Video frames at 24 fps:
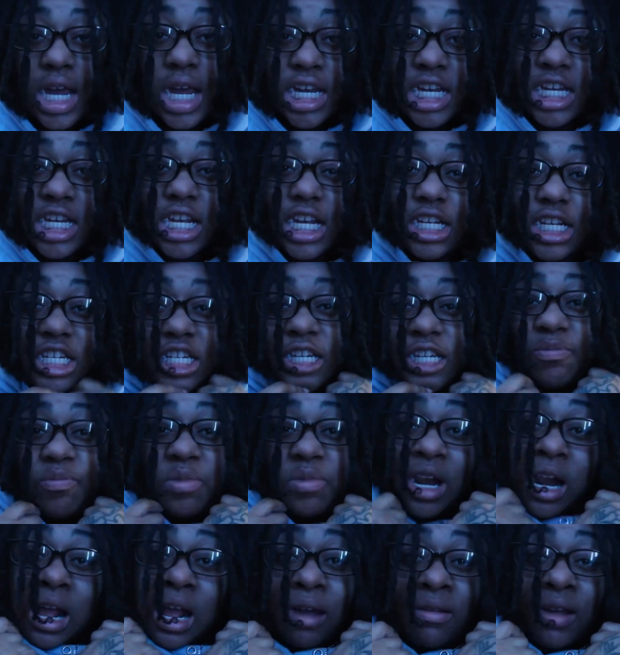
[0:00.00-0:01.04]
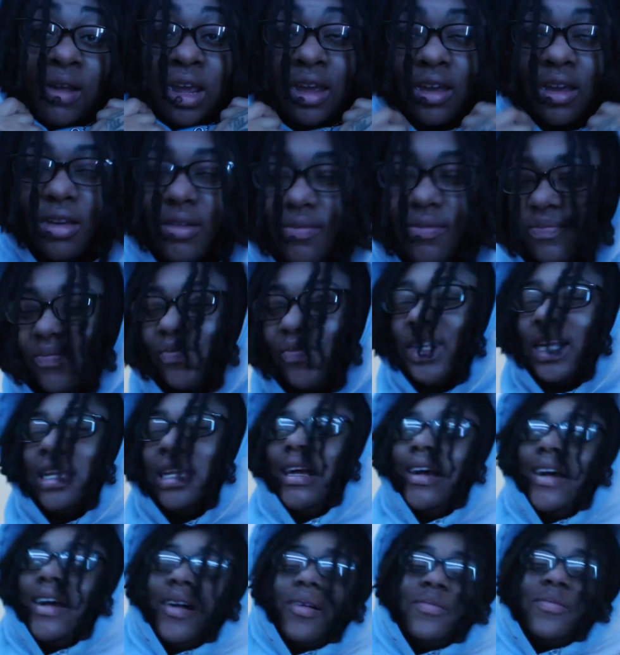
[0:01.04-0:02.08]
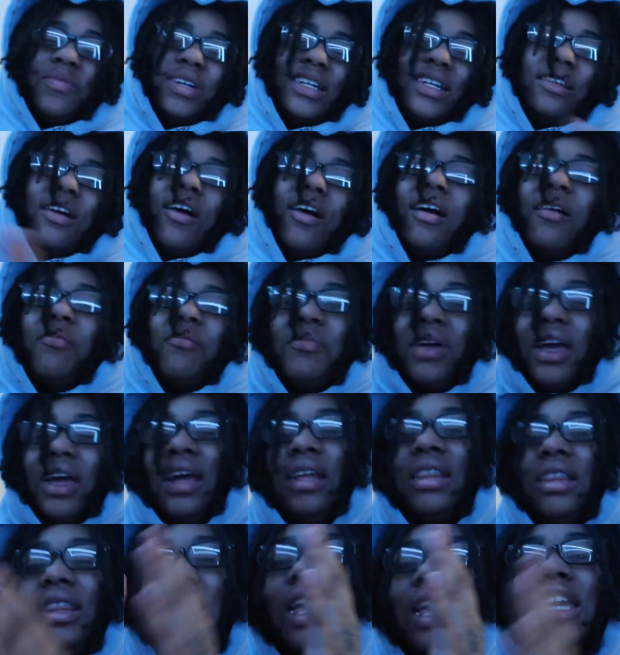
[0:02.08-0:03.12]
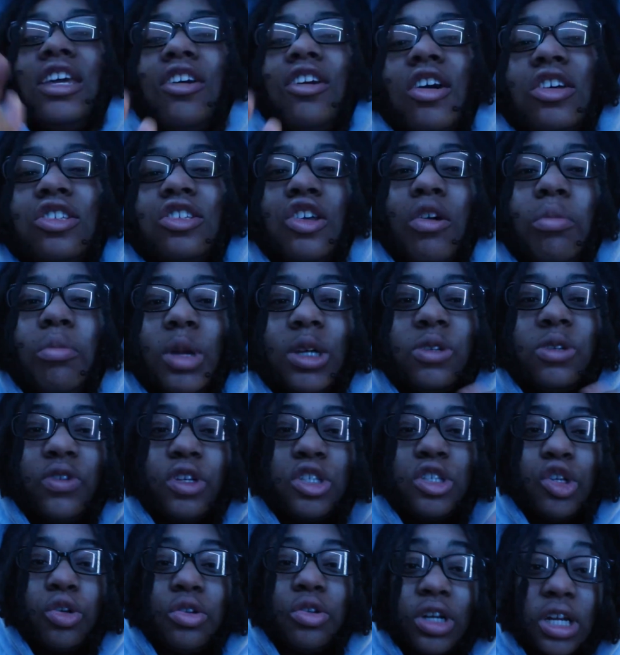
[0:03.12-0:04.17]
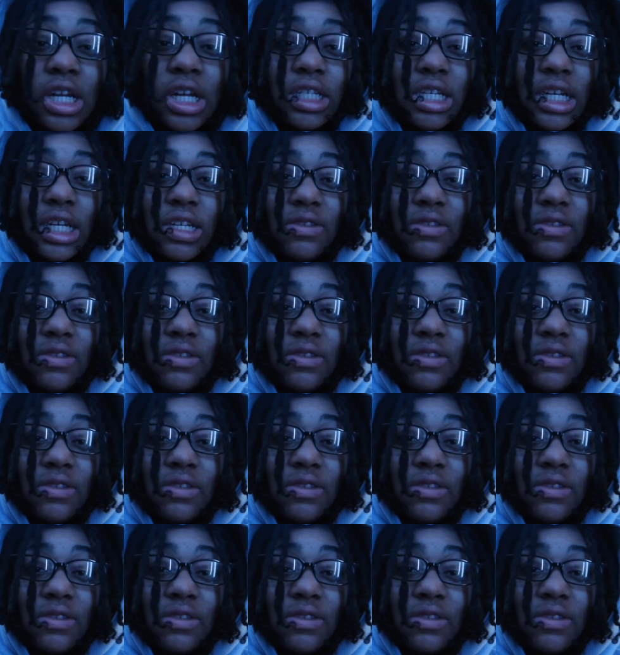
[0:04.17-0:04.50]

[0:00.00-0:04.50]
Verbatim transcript: It's just splurry. But nah, man. Thank y'all so much for tuning into